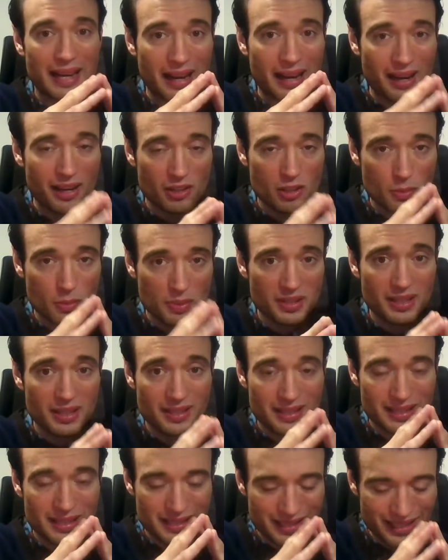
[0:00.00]
that are
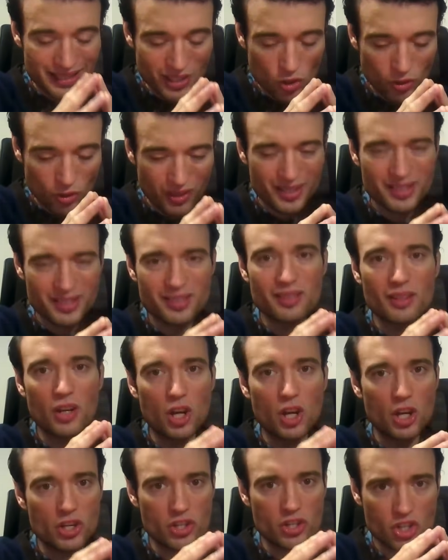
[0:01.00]
100% decentralized
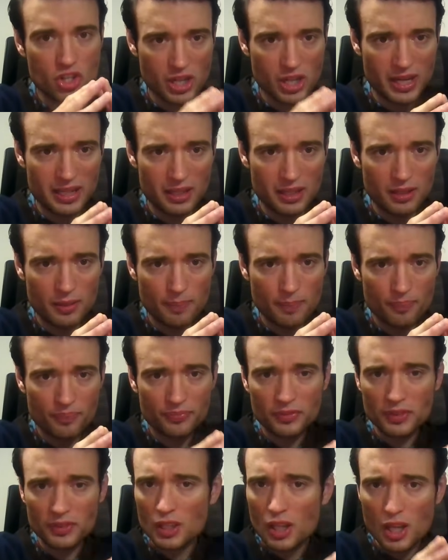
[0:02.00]
on chain.
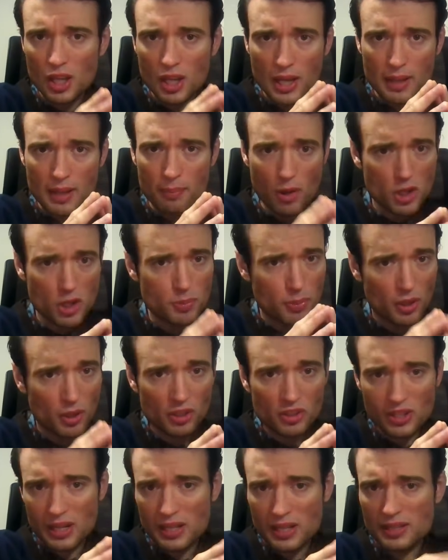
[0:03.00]
Most
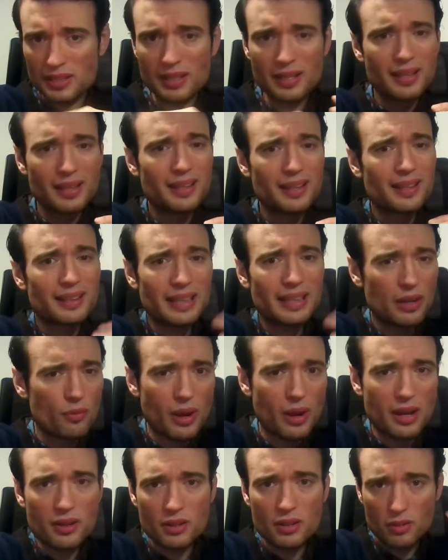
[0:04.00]
blockchains
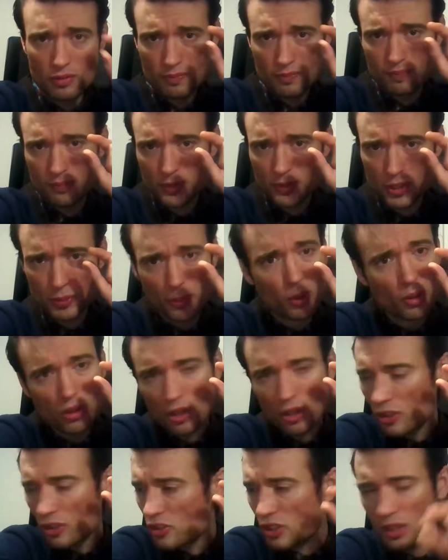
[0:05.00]
can run
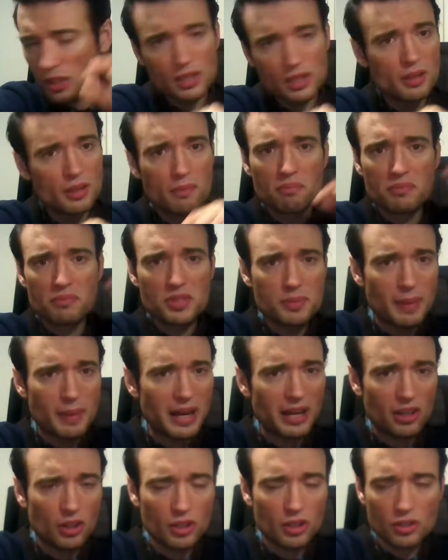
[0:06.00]
small logic,
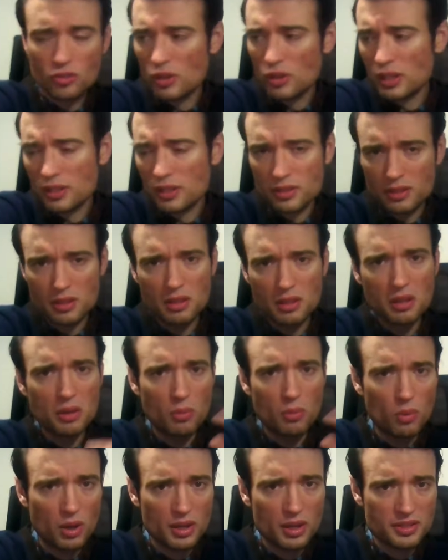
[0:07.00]
smart
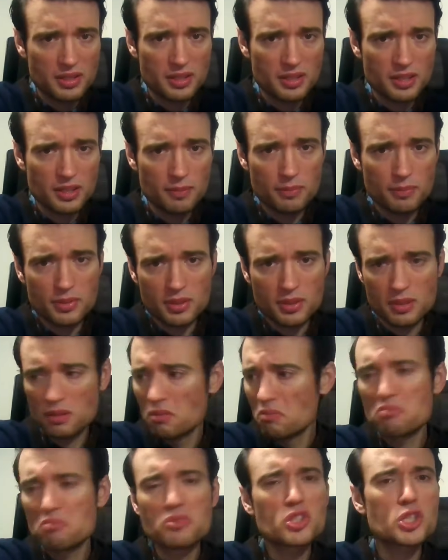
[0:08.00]
contracts, wallet
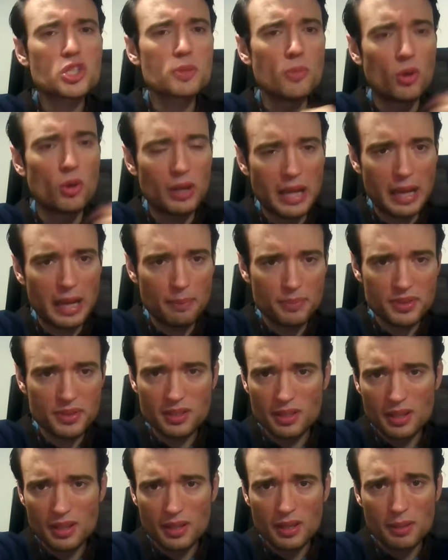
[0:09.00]
systems, small
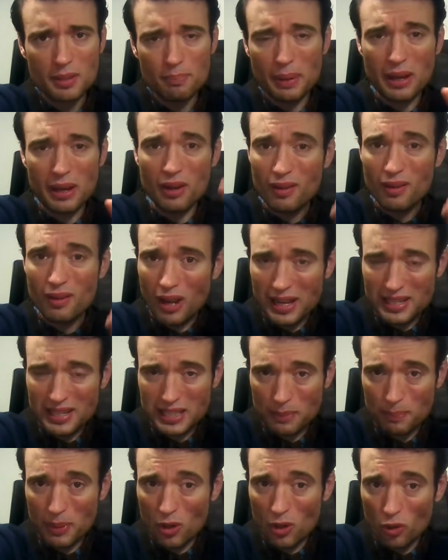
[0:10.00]
apps. But
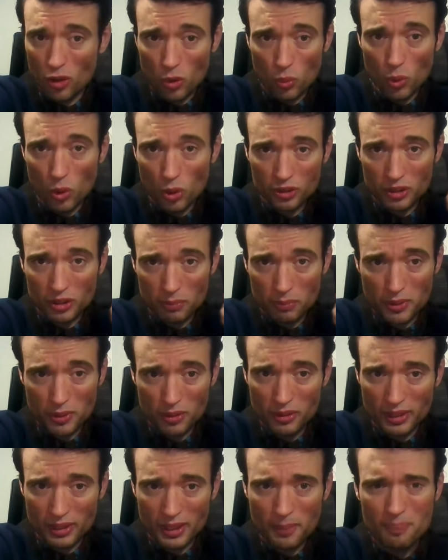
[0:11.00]
ICP or the world
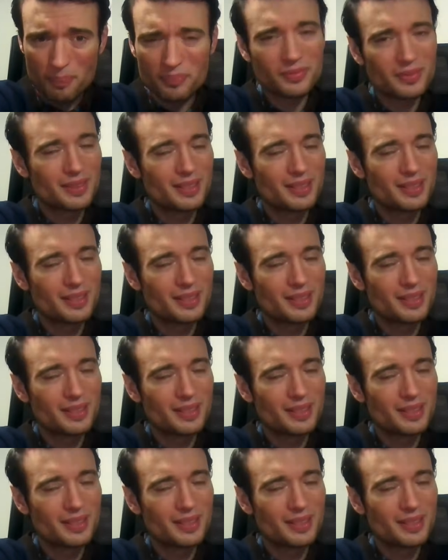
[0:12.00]
computer